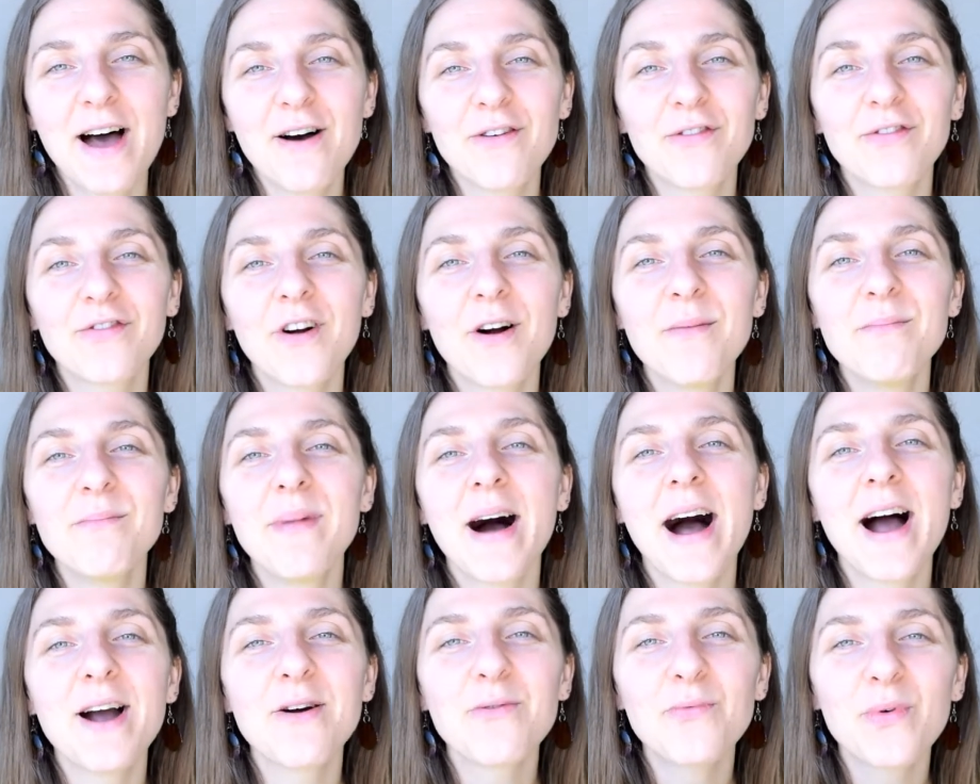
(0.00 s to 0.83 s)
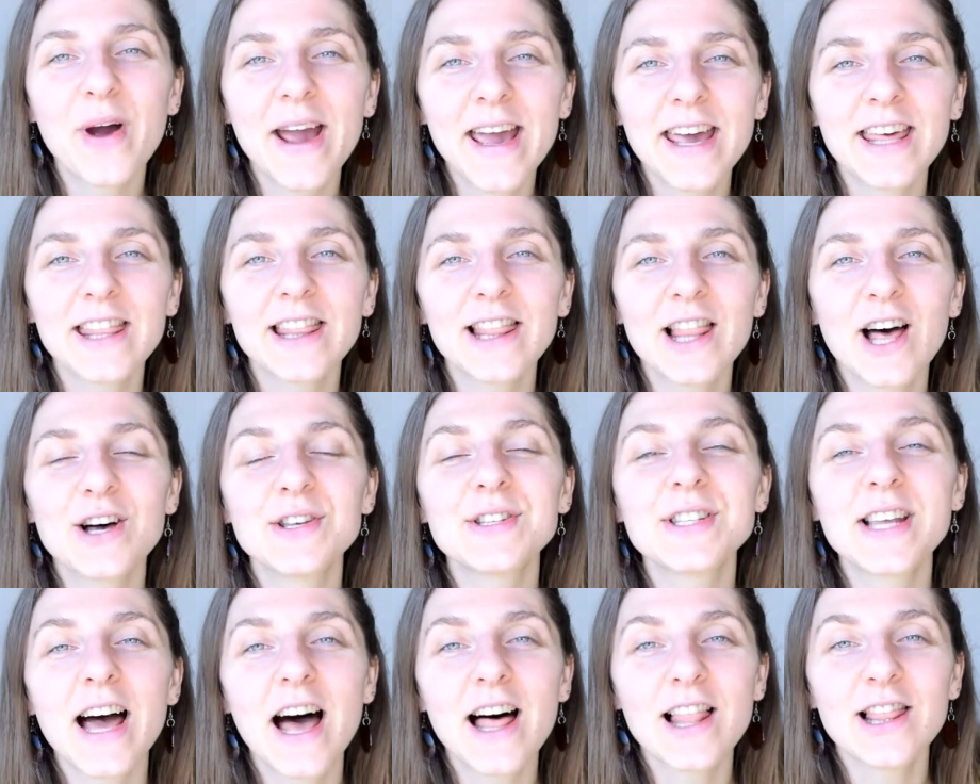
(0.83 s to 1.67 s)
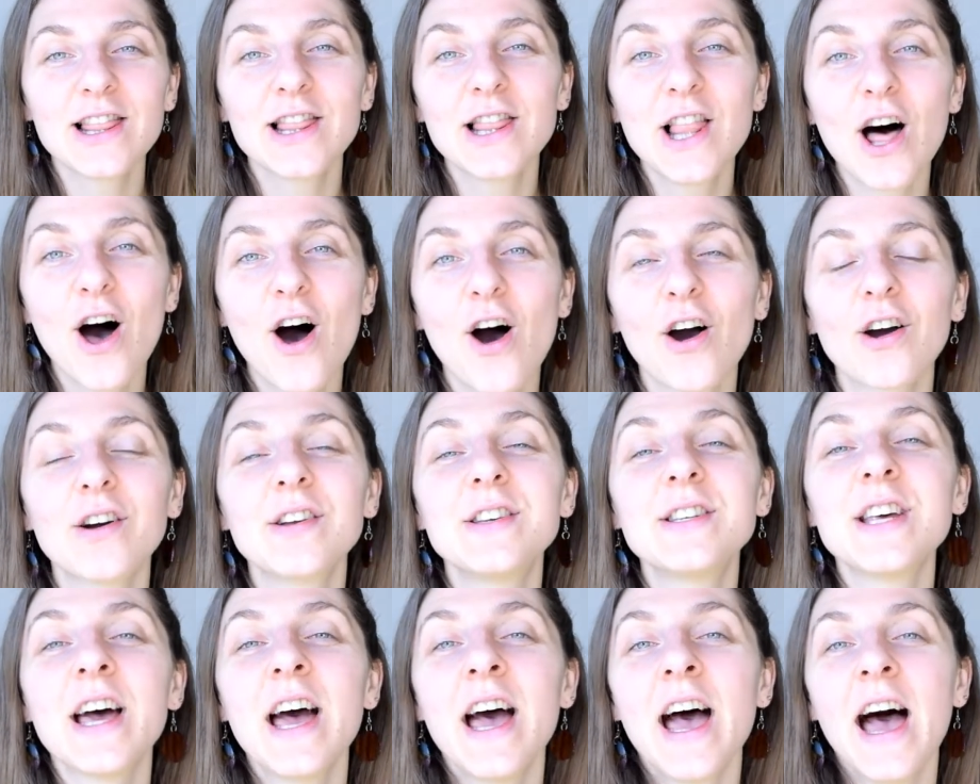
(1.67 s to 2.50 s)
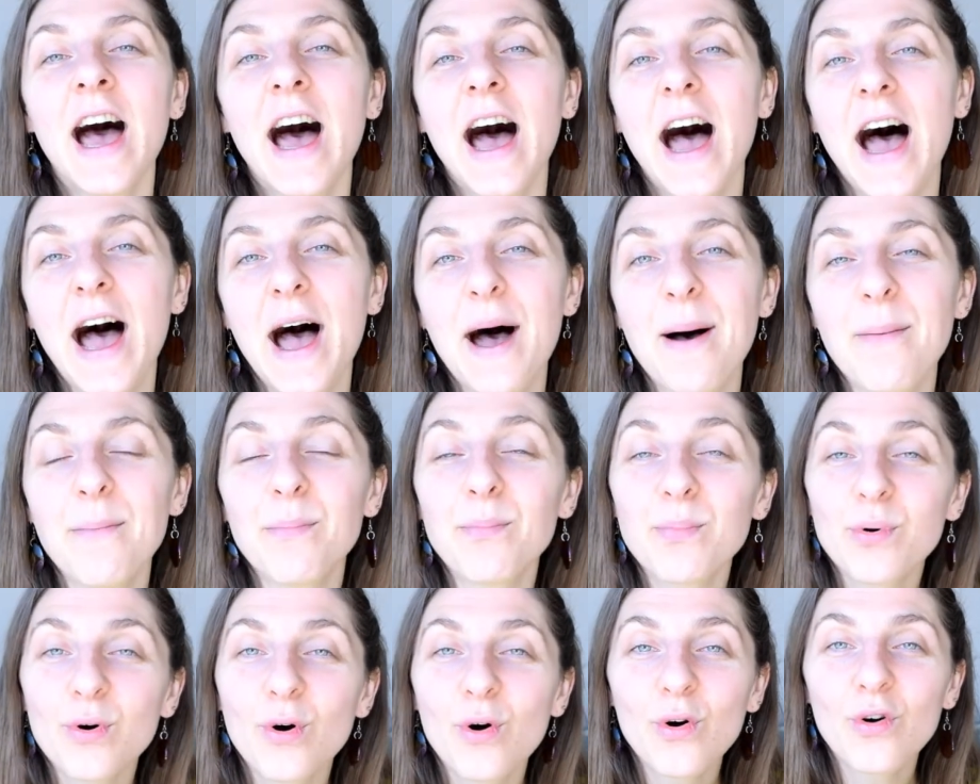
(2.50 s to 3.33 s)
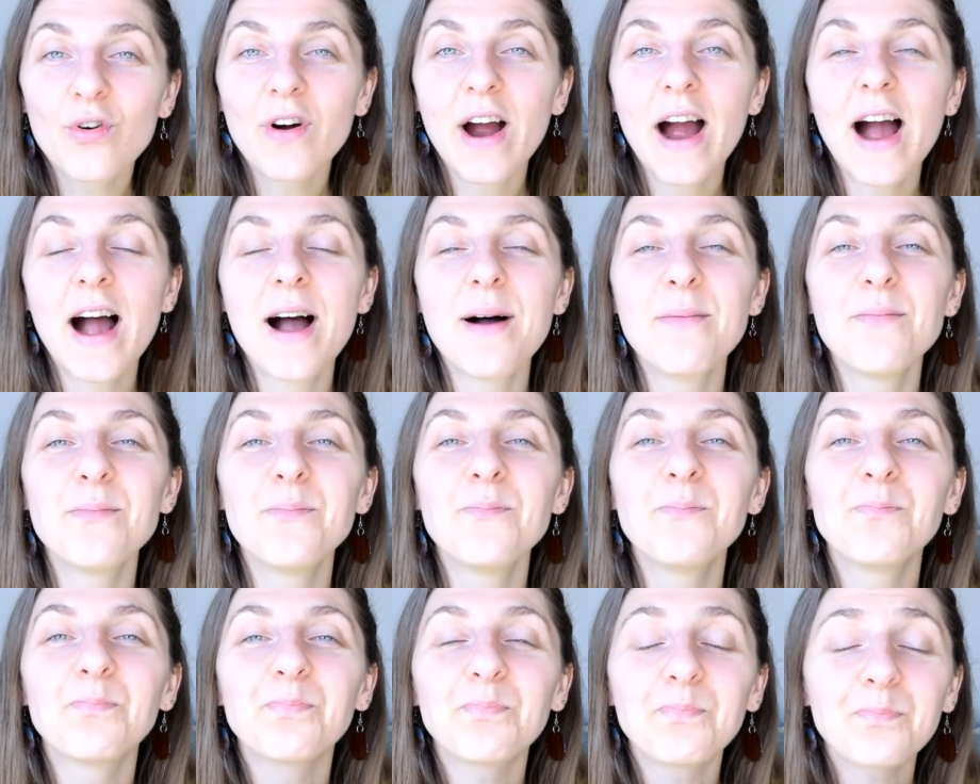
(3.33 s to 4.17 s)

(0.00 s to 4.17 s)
from my Weight Loss Unlocked program